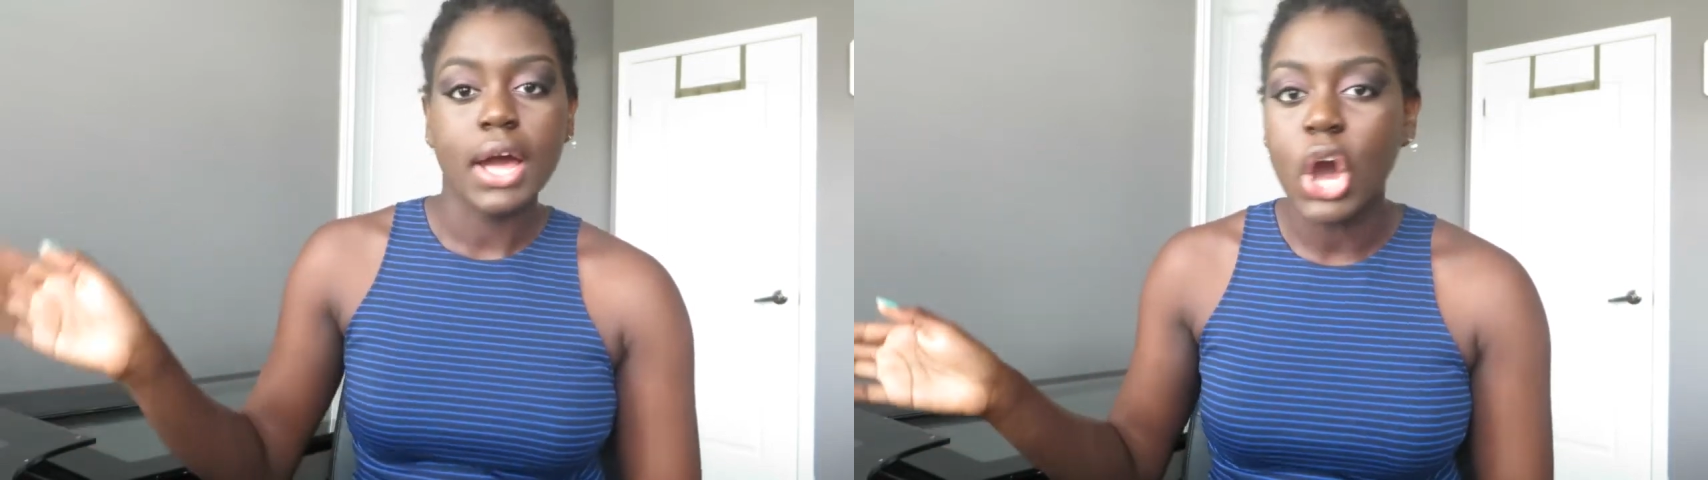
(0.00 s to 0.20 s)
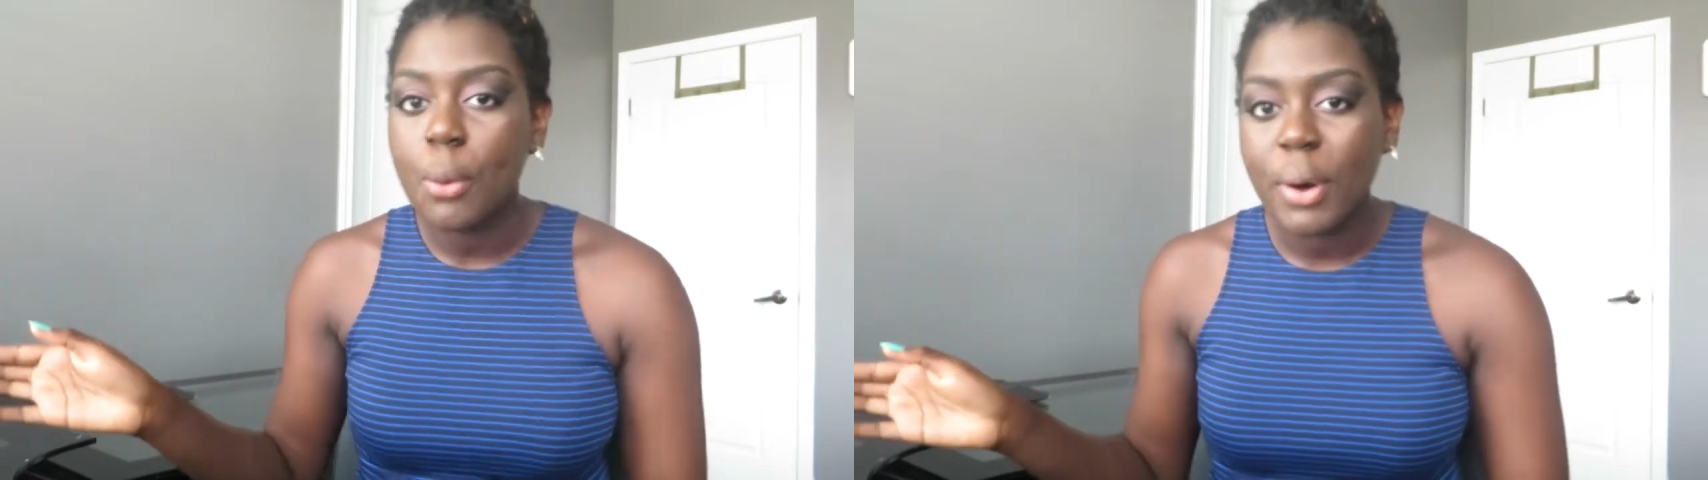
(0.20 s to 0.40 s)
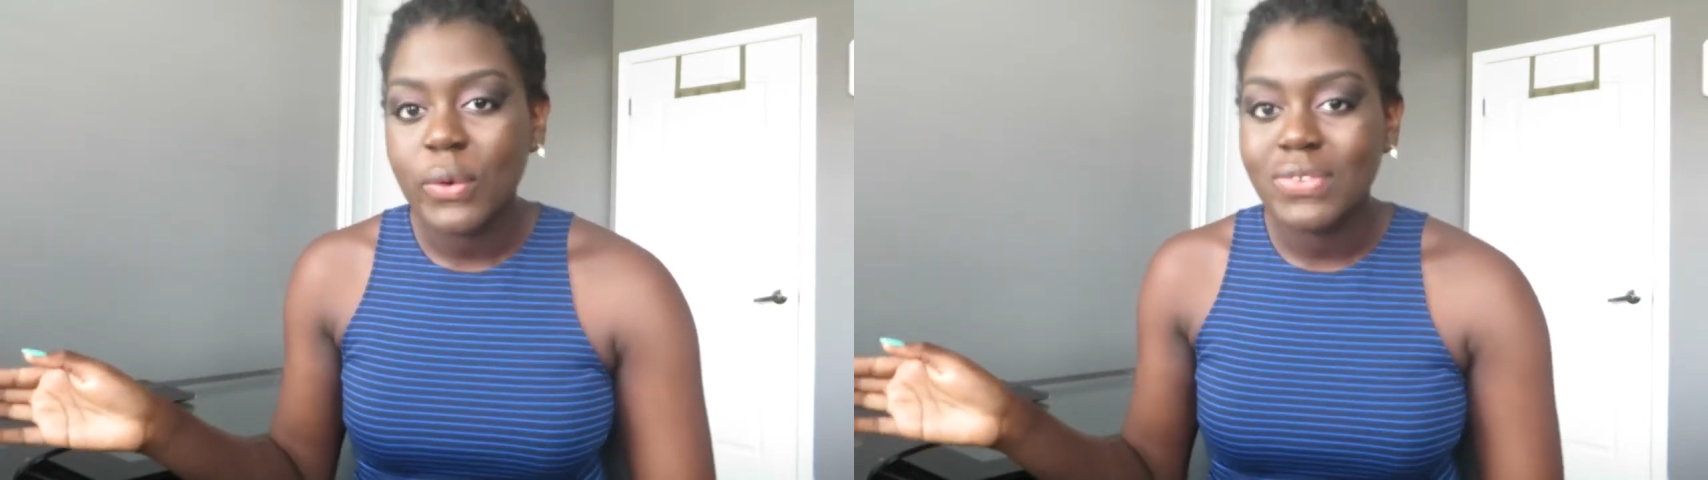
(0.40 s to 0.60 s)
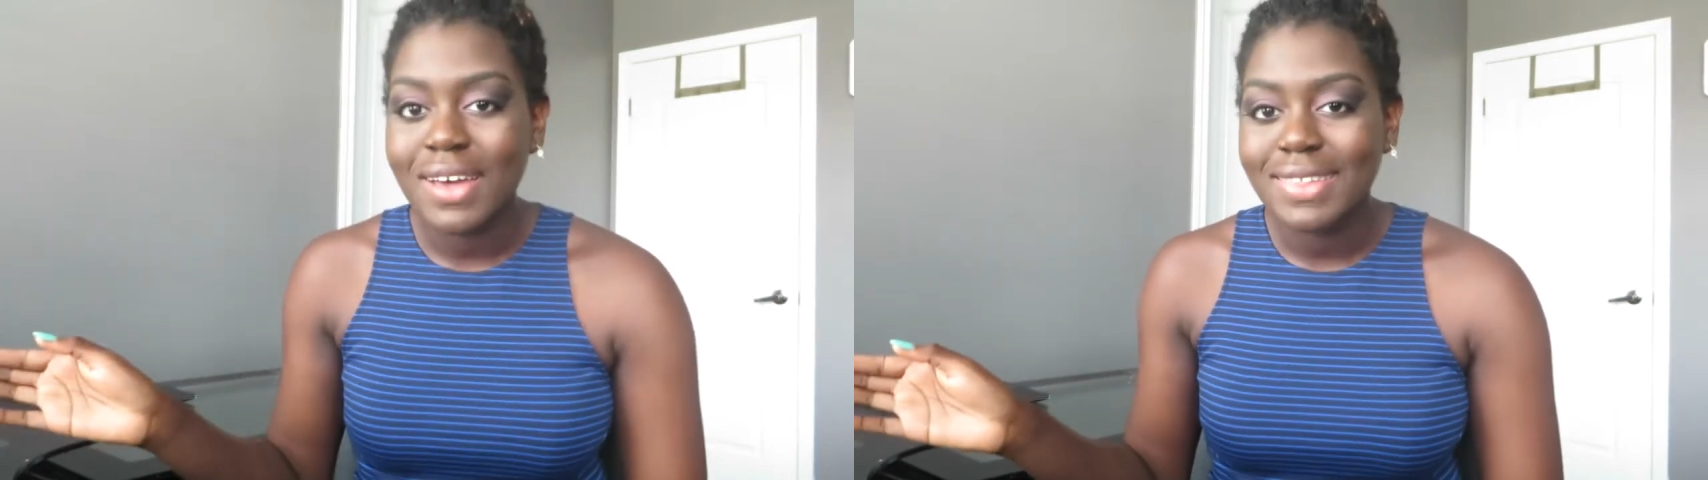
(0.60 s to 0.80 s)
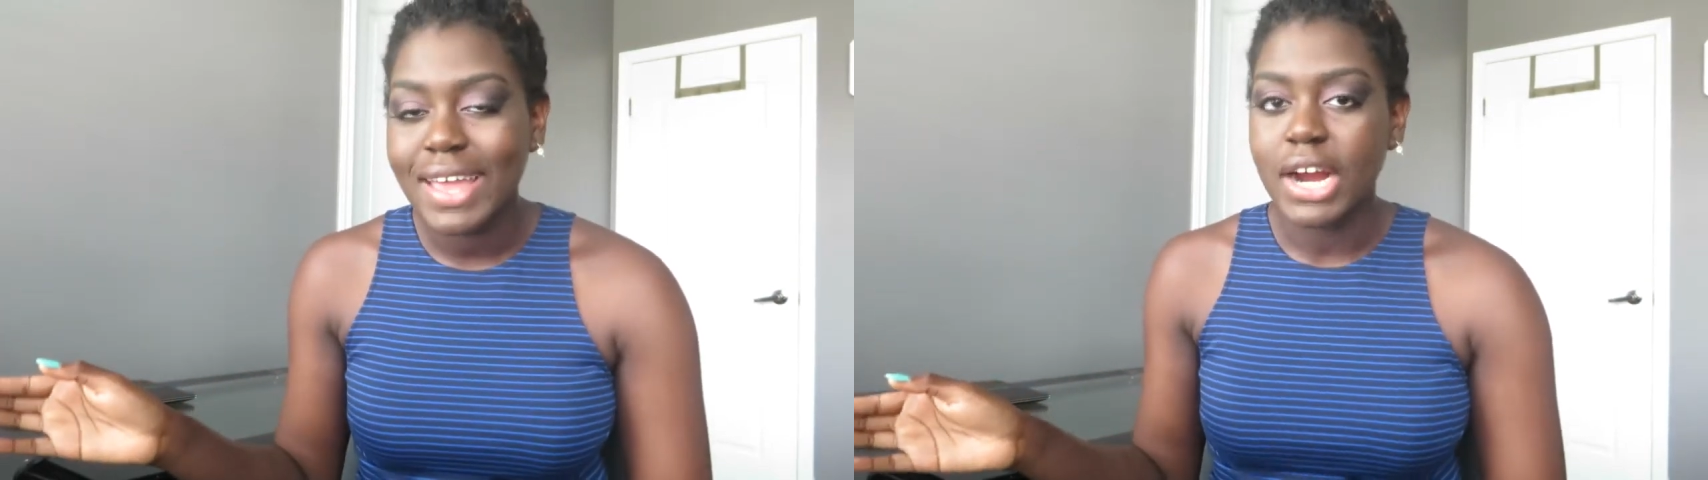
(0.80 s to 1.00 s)
Go post
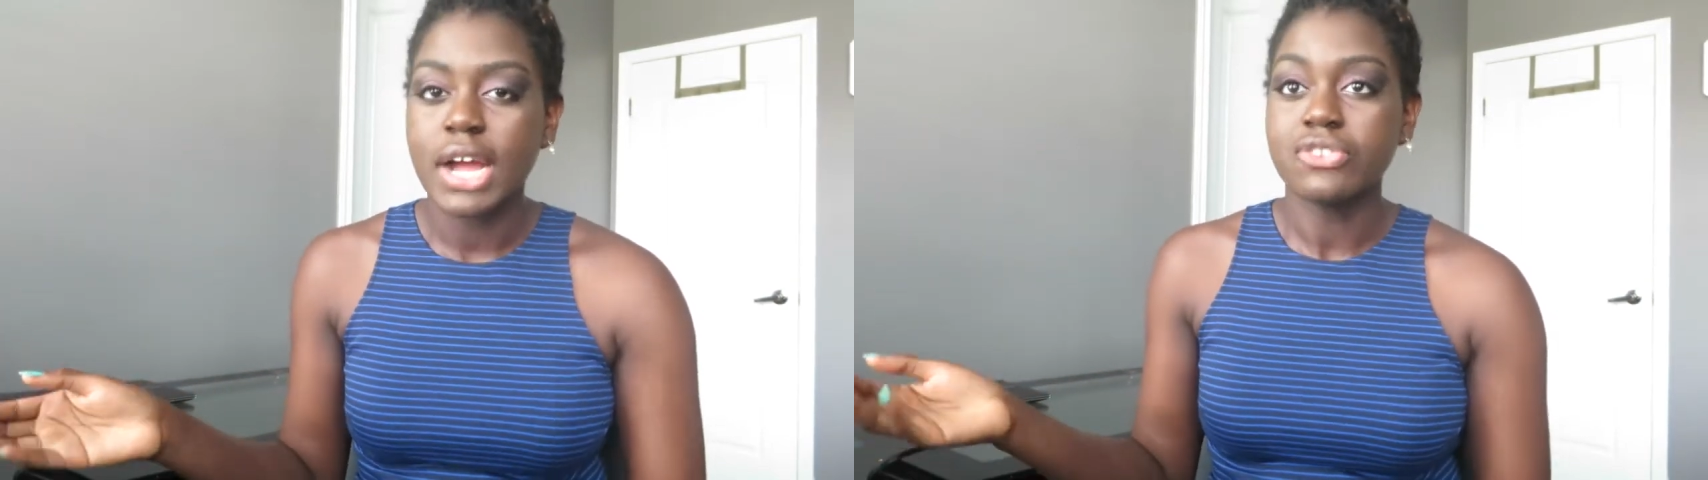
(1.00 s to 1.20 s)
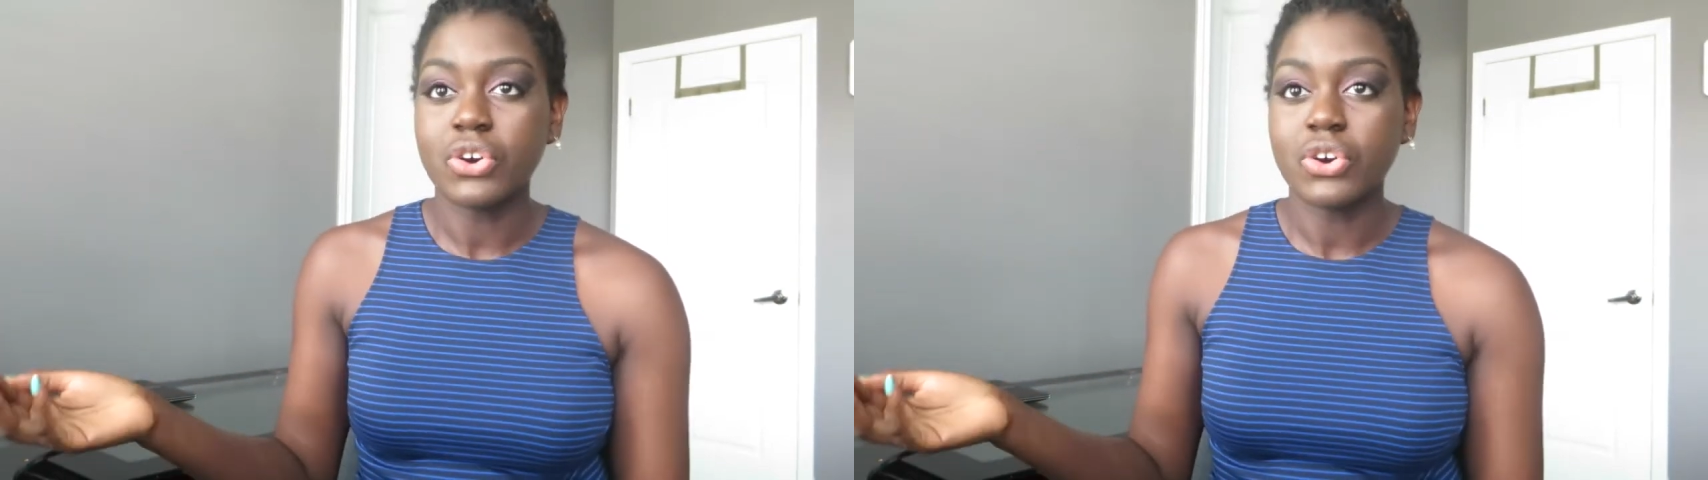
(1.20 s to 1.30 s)
on there.